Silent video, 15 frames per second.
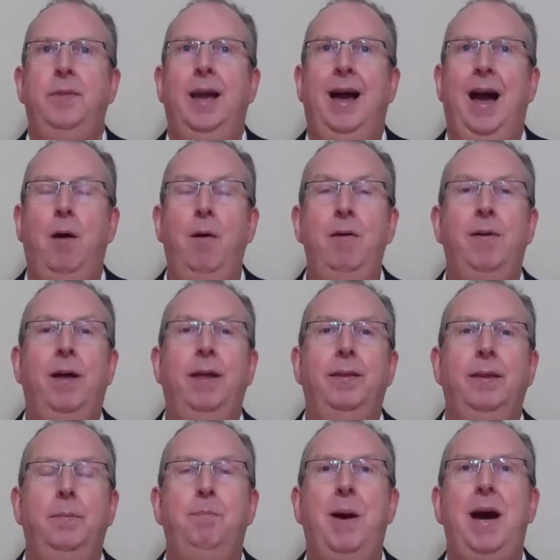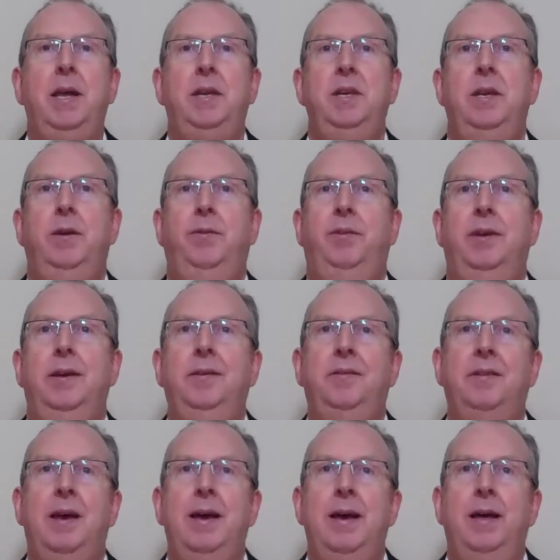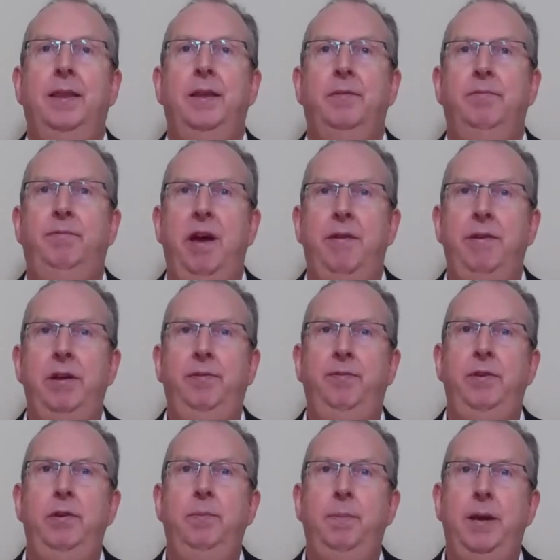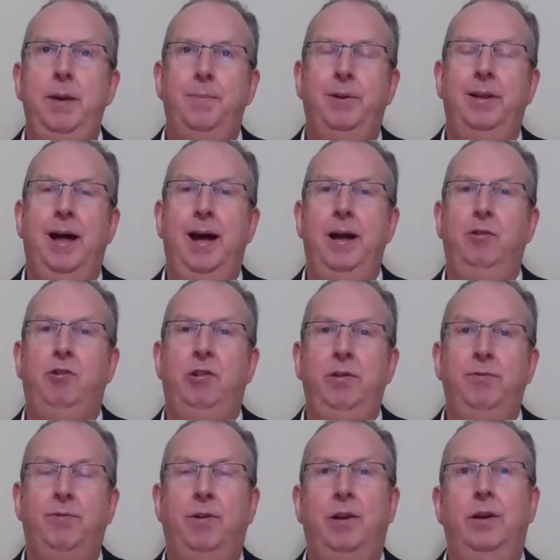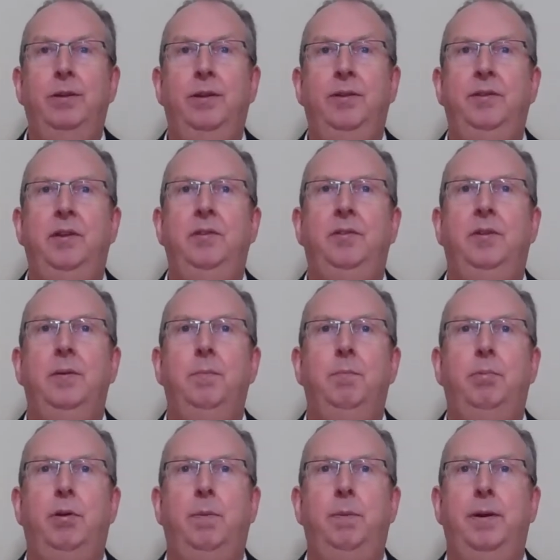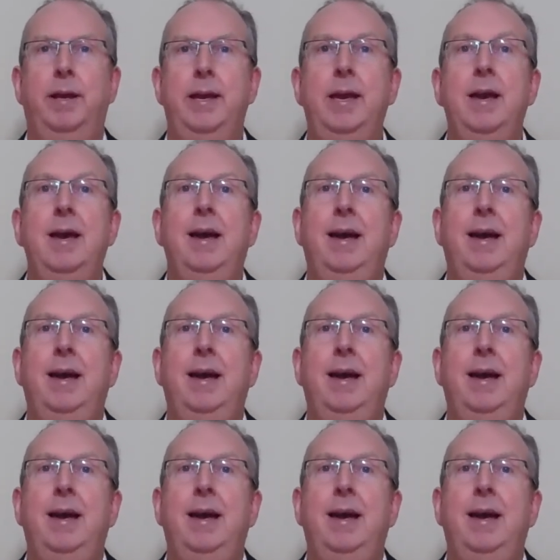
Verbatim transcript: However, the bad news is that very few people actually follow the system properly,